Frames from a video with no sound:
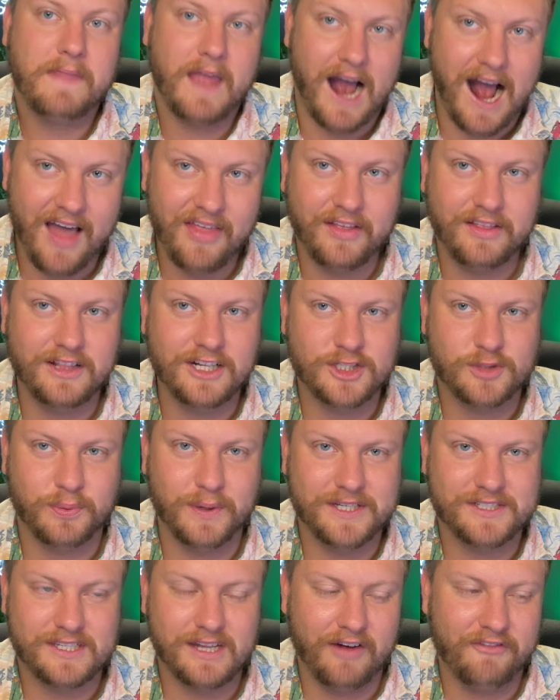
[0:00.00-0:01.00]
I think this
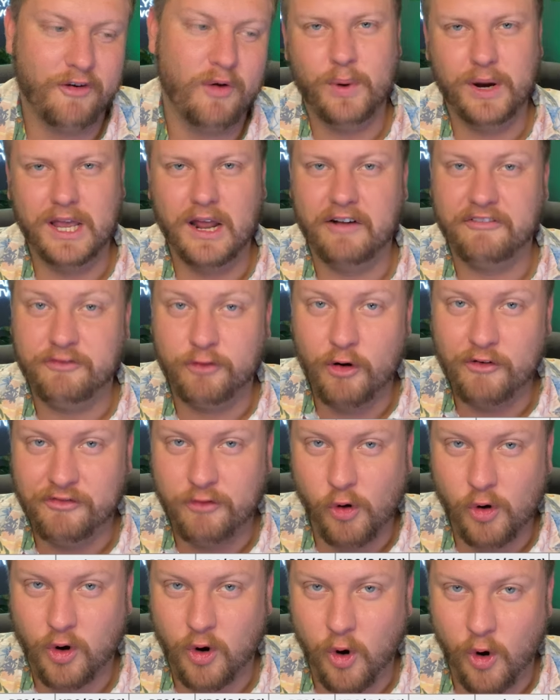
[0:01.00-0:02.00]
week's different. We get a full
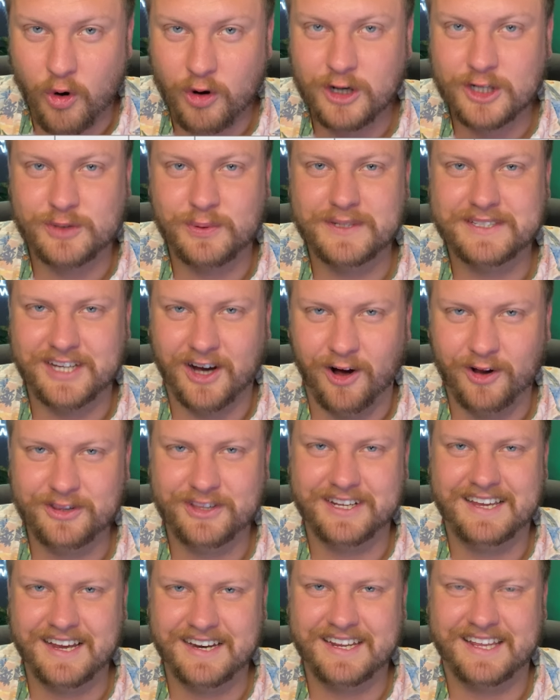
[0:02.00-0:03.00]
4 quarters with
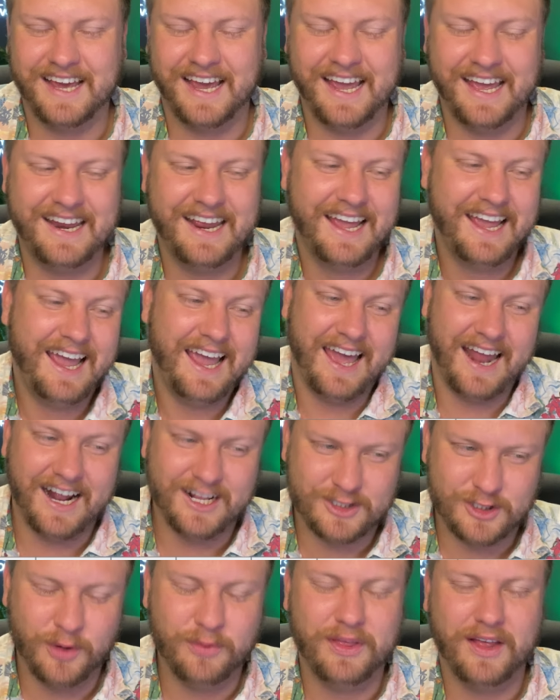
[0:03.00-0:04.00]
Dalton Kincaid, and I
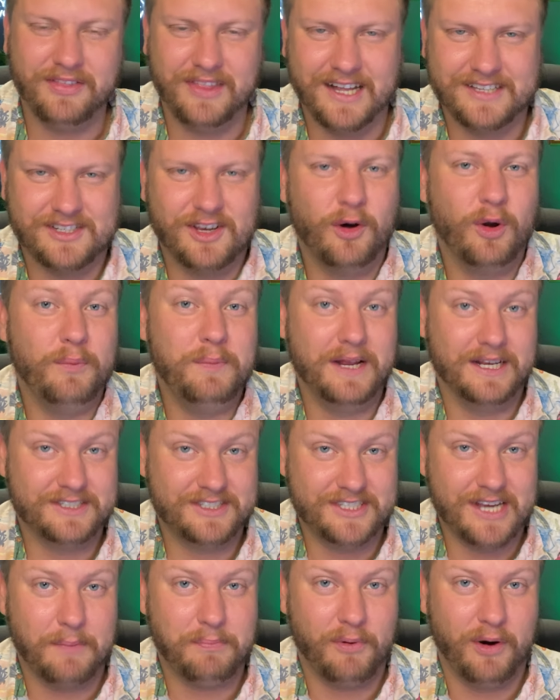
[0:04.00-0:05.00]
do think that's going to be a
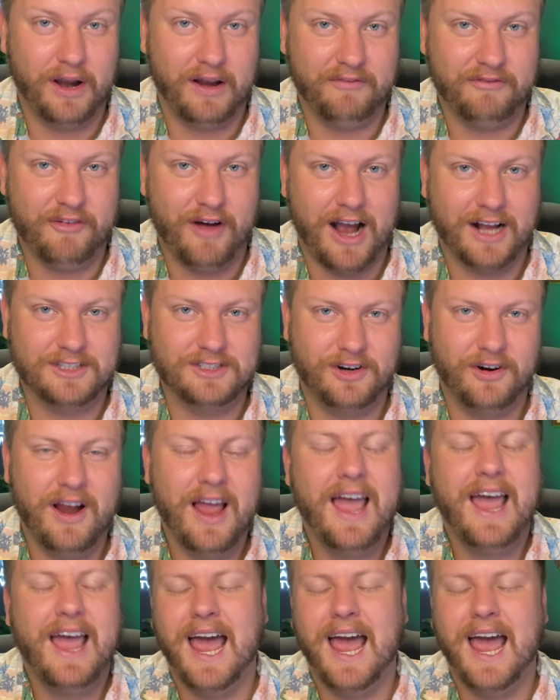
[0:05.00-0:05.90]
separating factor.